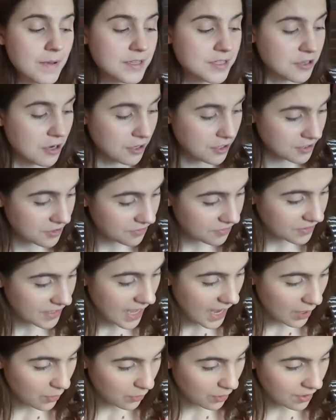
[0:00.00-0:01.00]
It started to
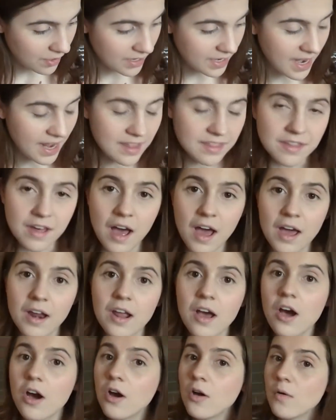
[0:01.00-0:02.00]
flower, and I
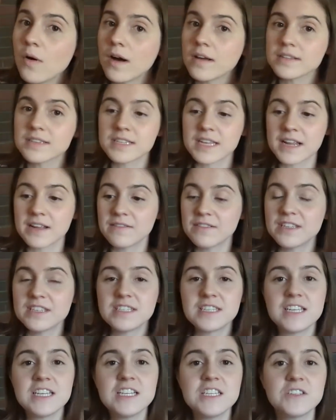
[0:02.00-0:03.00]
thought, oh, I'll save the
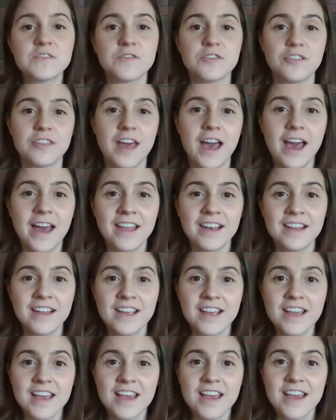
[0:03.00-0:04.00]
seeds for that.
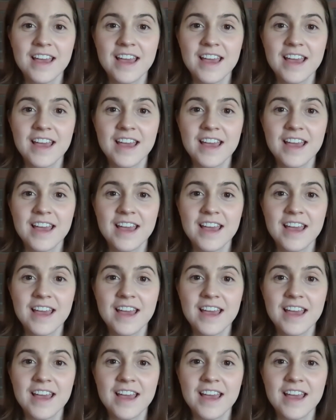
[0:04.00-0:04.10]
